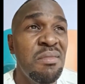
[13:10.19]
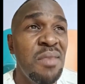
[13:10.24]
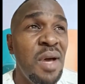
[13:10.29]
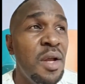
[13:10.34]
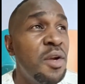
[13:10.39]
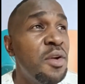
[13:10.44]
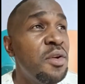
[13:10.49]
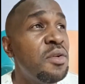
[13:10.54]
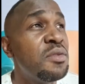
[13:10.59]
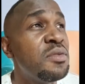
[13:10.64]

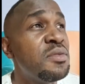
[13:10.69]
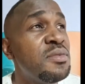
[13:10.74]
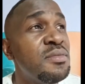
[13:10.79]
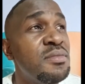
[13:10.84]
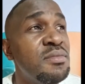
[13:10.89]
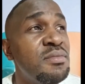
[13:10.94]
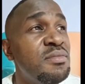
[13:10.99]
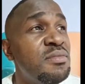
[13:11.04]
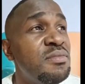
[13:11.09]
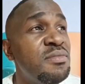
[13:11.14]
I don't know,
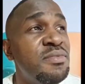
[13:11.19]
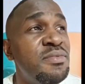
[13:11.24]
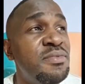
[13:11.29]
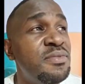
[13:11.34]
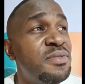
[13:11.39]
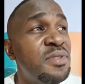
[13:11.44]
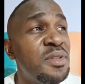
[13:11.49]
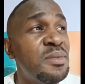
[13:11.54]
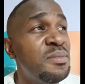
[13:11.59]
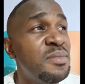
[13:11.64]

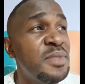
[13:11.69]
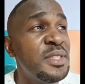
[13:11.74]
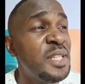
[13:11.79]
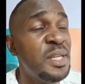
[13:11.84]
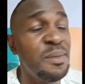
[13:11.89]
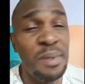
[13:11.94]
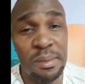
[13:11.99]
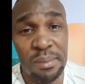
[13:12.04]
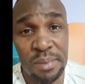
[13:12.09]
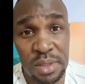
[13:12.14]
from the
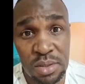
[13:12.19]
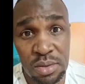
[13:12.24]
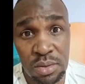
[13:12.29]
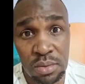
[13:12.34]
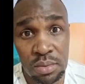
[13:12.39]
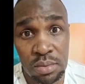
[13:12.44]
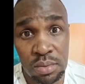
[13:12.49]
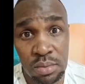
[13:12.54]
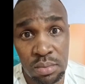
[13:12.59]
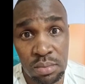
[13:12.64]
time I met
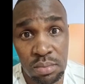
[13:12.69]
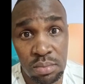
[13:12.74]
you,